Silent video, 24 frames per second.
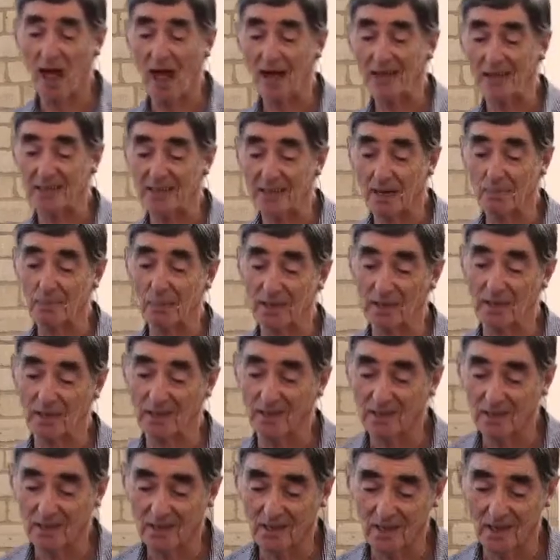
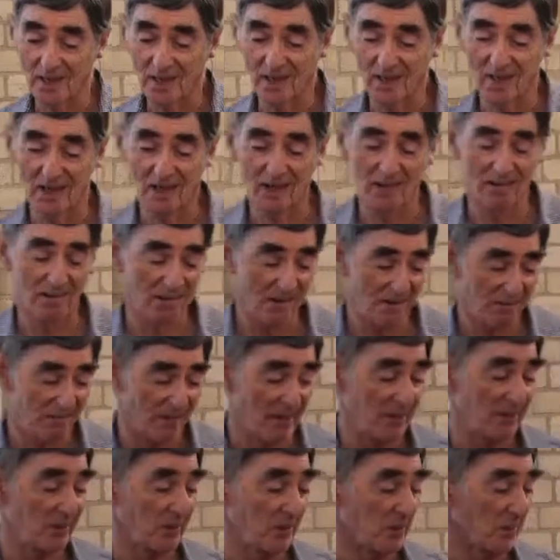academic
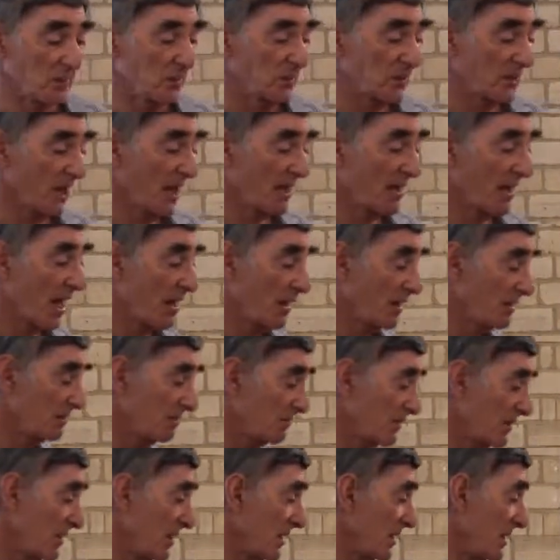venues, and I
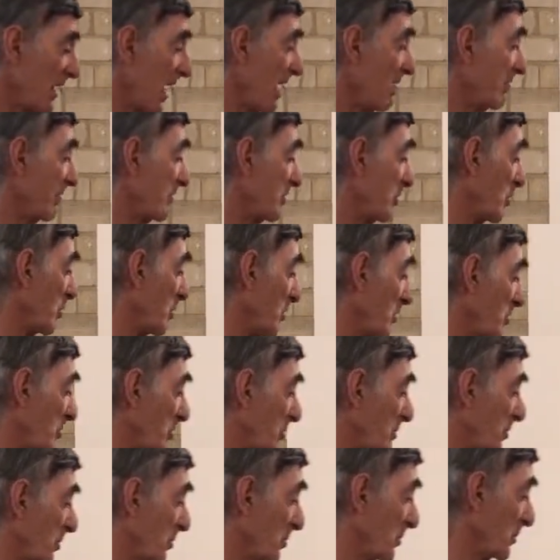gave a talk
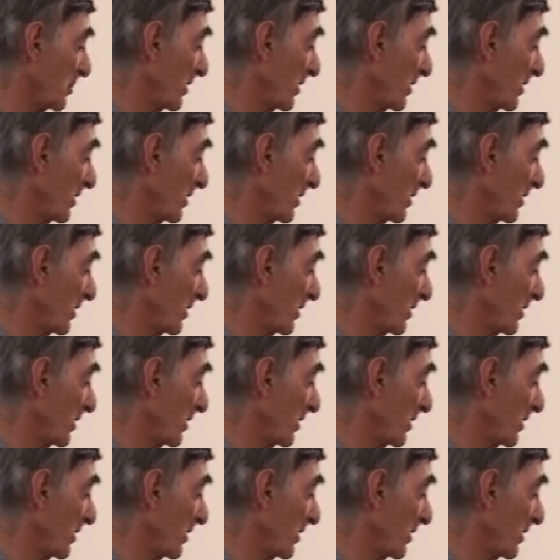to